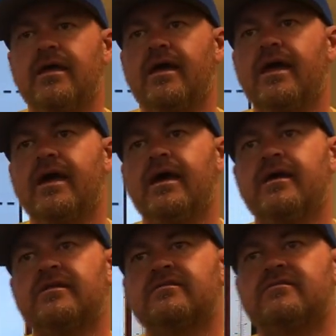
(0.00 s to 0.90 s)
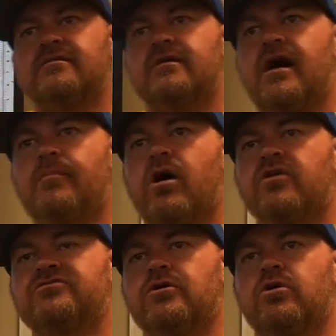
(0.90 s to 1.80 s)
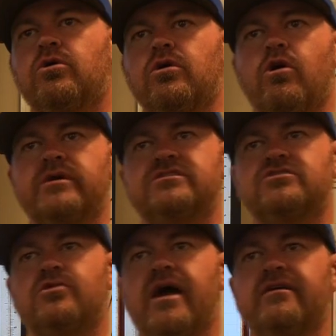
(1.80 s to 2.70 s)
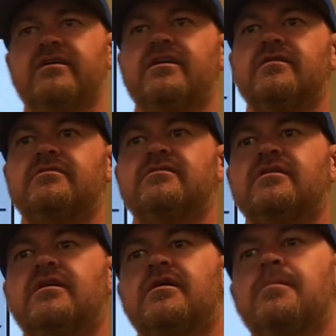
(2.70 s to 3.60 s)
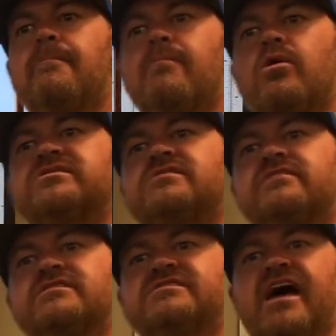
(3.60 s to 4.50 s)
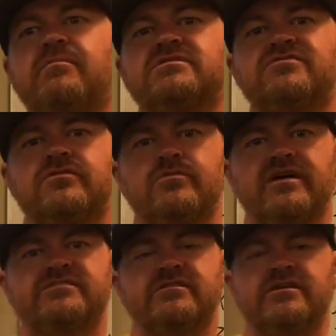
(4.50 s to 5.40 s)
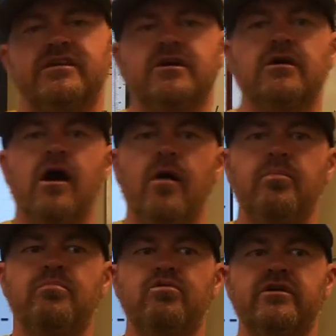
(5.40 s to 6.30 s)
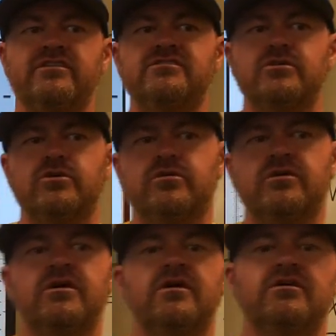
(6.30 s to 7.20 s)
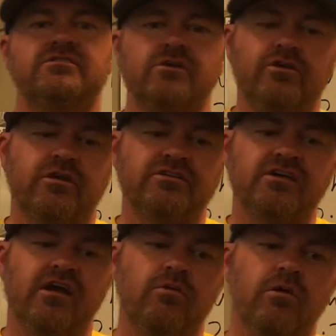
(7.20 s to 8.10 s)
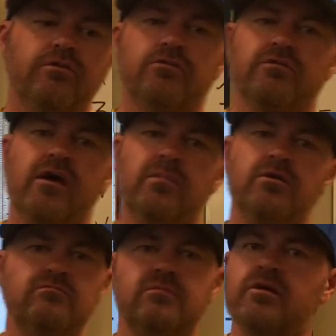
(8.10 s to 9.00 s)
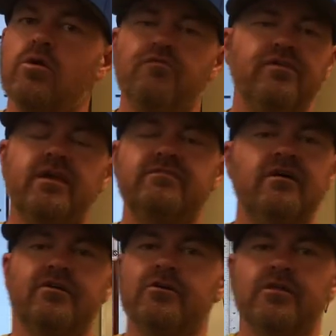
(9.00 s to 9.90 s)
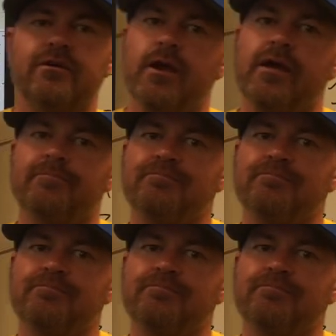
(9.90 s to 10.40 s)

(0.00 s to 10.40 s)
And I'm also going to try to get most of the assignments for the rest of the year up pretty soon, so you can just kind of work through them and hopefully get done early, right?